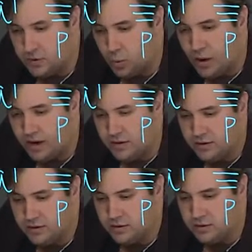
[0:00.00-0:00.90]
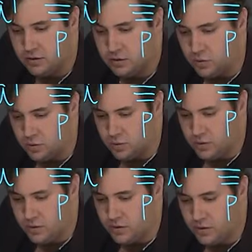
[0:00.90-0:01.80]
1, 2,
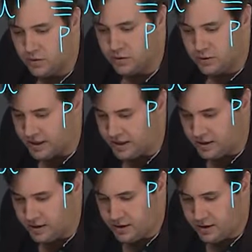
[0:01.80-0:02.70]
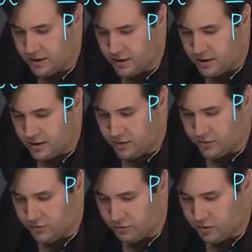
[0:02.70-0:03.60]
3,
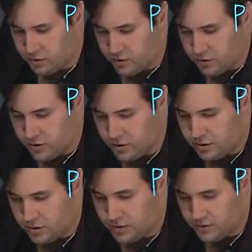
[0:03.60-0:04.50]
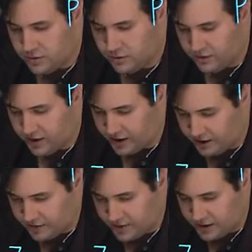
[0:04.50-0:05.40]
4,
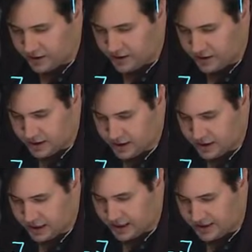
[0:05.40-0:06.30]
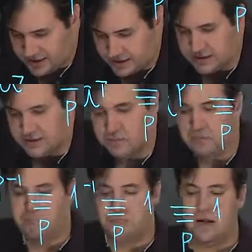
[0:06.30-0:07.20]
5, and 6.
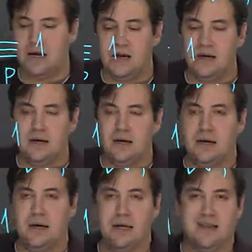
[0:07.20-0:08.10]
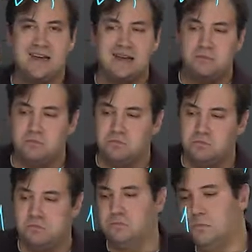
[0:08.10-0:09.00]
And then,
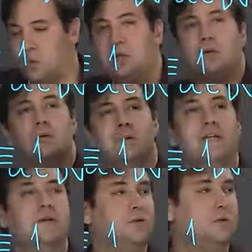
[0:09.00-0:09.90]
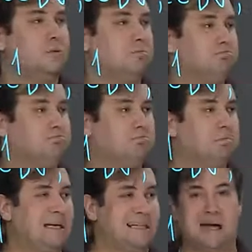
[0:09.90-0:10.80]
well, we need to
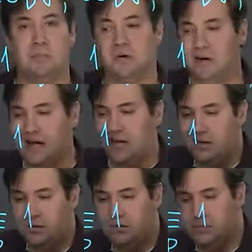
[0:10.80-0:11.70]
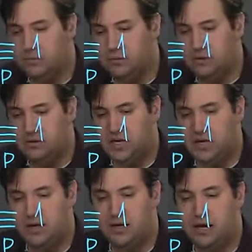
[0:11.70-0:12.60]
pick number a. Let's
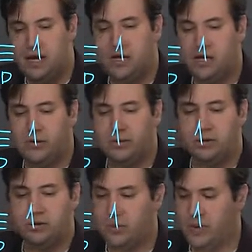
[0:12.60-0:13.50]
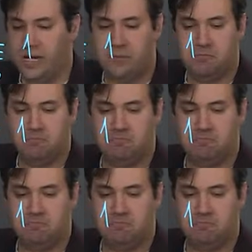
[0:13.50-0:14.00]
say a equal to 3,